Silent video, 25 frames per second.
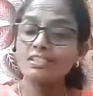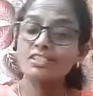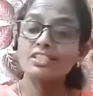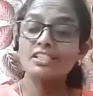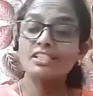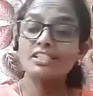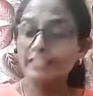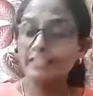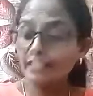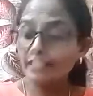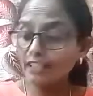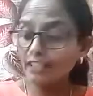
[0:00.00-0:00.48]

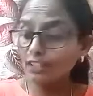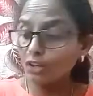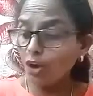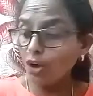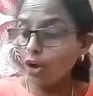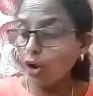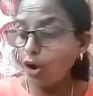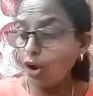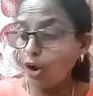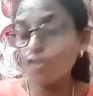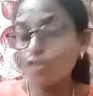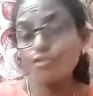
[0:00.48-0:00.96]
children,
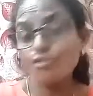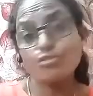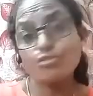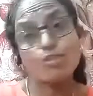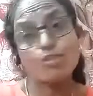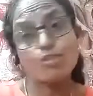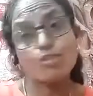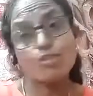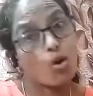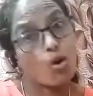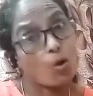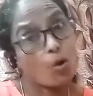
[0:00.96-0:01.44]
of
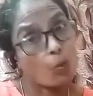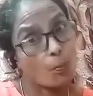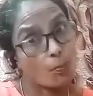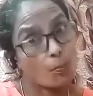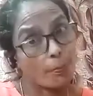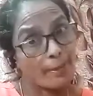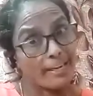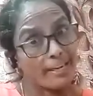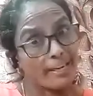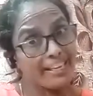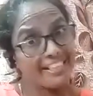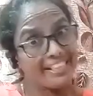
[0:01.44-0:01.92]

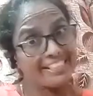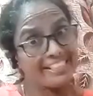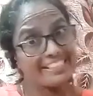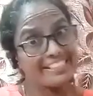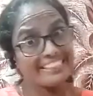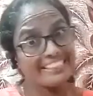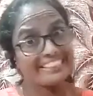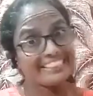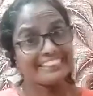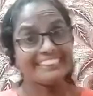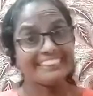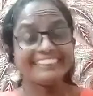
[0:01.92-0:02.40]
opaque?
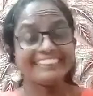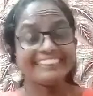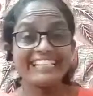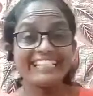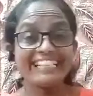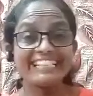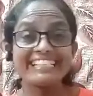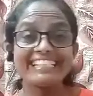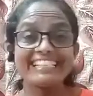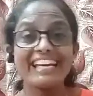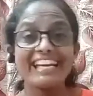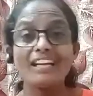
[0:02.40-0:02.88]

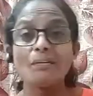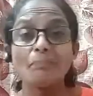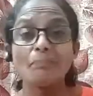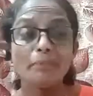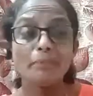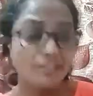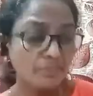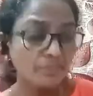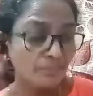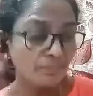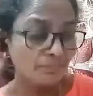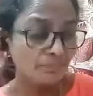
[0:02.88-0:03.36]
Yes, tell
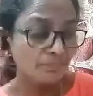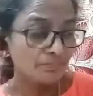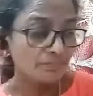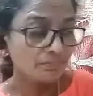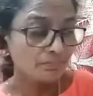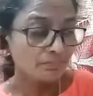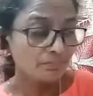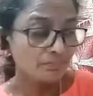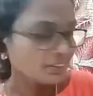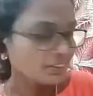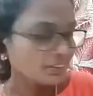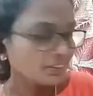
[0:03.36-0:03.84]
me.
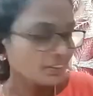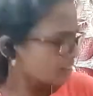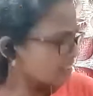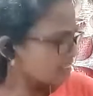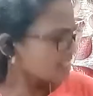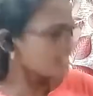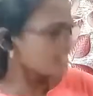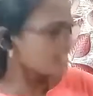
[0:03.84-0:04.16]
Just